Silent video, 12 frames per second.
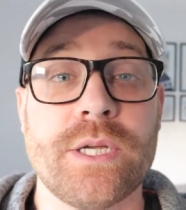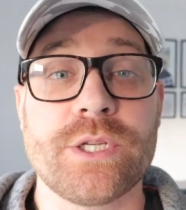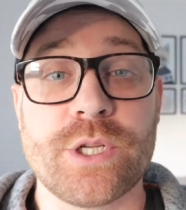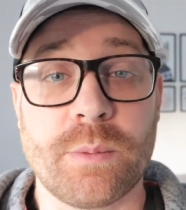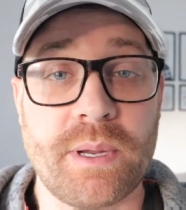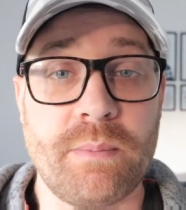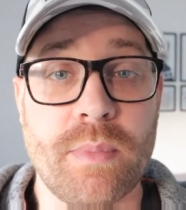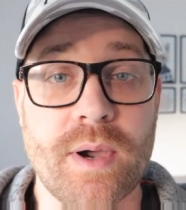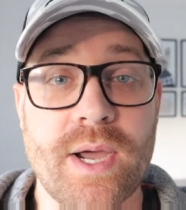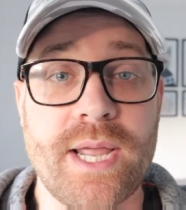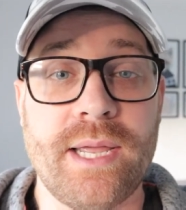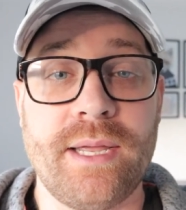stopping
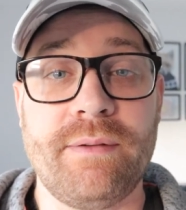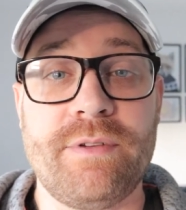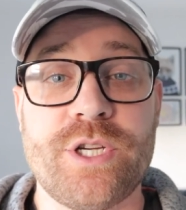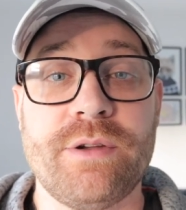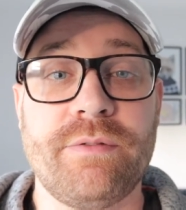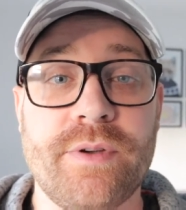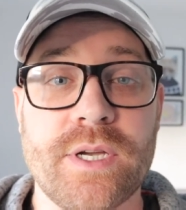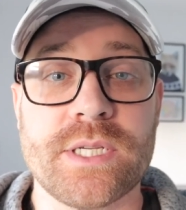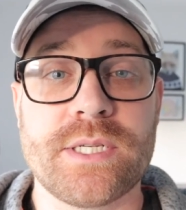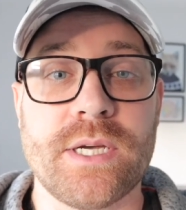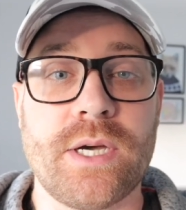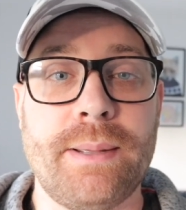by if it's your
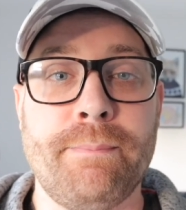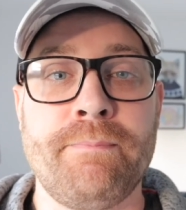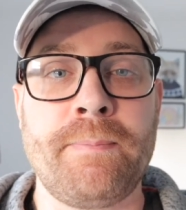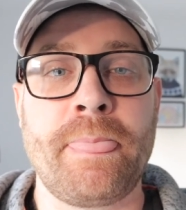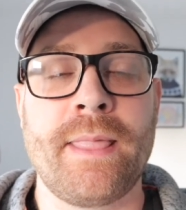first time.